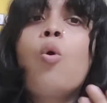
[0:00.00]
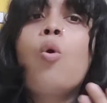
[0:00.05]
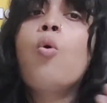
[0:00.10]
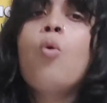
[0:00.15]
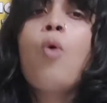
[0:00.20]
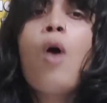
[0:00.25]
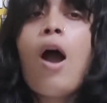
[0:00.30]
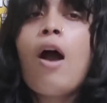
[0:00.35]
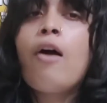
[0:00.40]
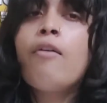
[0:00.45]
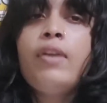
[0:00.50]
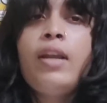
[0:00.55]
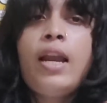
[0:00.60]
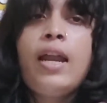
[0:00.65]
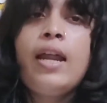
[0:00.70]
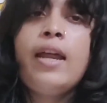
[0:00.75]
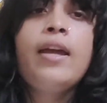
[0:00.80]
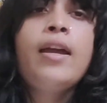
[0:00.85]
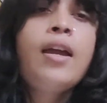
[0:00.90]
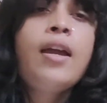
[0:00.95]
oh, how will
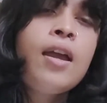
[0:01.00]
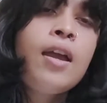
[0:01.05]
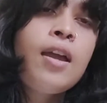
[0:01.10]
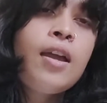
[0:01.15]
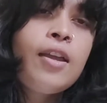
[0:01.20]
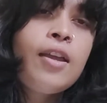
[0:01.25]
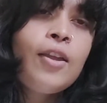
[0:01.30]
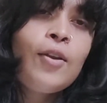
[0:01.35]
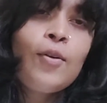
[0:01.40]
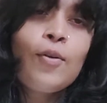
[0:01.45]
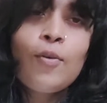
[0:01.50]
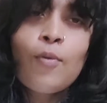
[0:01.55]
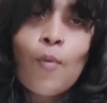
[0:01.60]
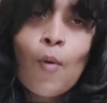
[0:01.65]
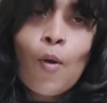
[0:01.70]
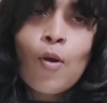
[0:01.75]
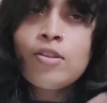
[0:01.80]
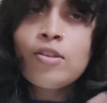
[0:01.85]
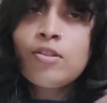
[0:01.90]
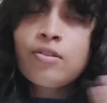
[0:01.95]

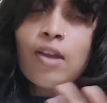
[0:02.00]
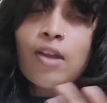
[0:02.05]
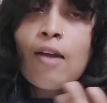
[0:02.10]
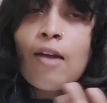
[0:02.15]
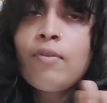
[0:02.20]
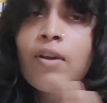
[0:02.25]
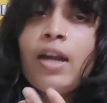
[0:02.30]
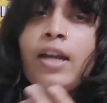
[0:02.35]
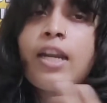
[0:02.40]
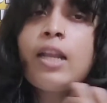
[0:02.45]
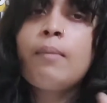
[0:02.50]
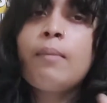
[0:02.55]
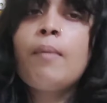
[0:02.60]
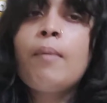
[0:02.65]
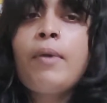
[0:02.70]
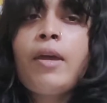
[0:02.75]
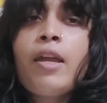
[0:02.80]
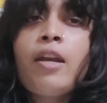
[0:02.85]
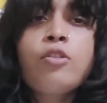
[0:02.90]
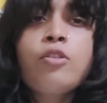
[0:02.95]
I tell my
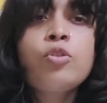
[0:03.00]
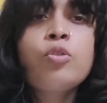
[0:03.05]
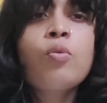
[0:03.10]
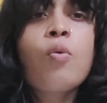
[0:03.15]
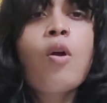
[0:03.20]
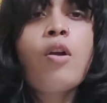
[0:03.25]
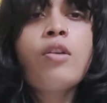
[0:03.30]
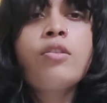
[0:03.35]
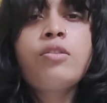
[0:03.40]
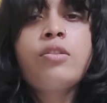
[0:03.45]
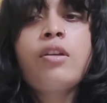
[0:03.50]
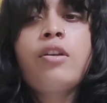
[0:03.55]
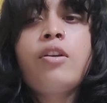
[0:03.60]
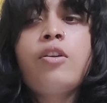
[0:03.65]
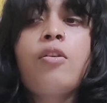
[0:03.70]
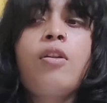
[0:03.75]
parents to watch it,